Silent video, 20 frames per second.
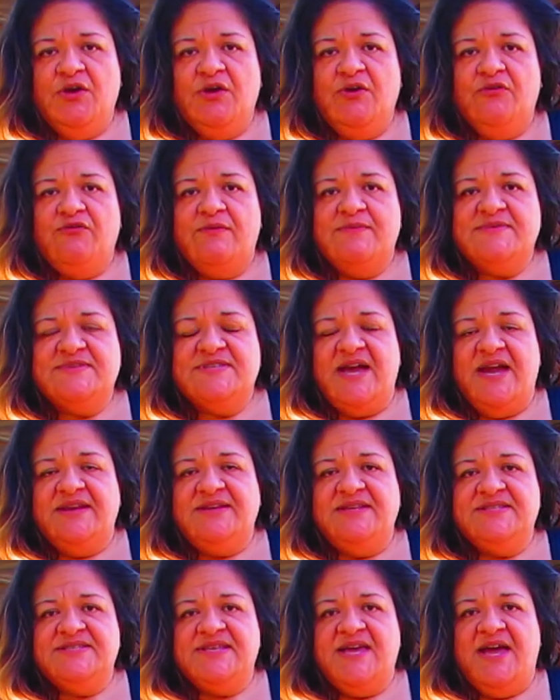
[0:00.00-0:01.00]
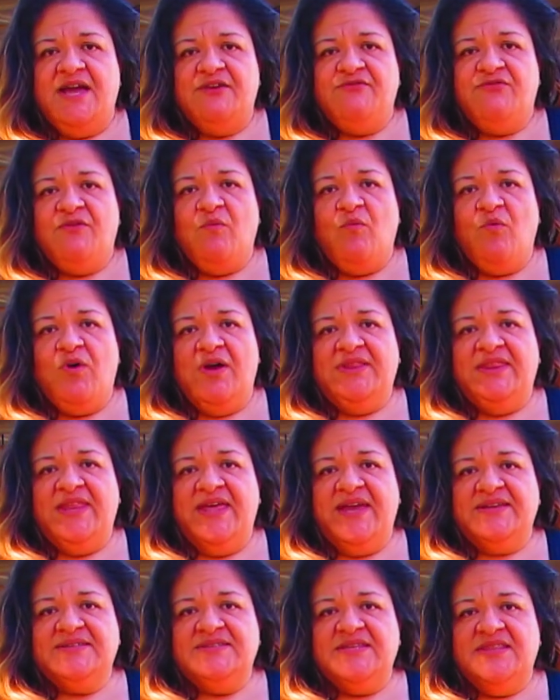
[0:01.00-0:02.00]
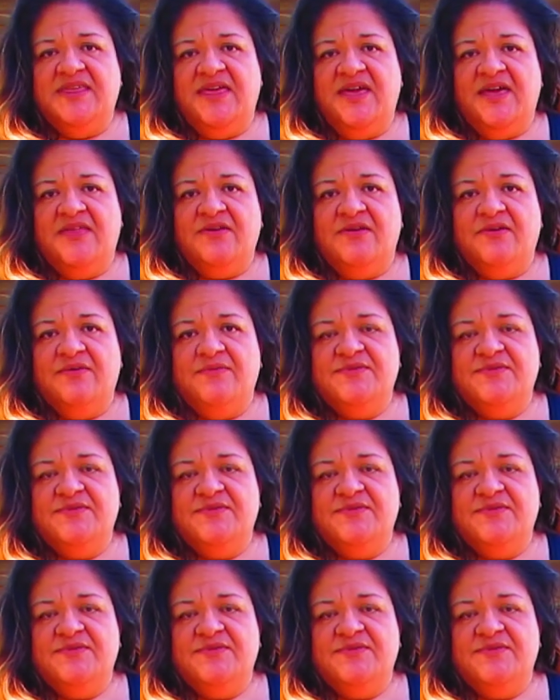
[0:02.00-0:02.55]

from side to side, from one leg to the other.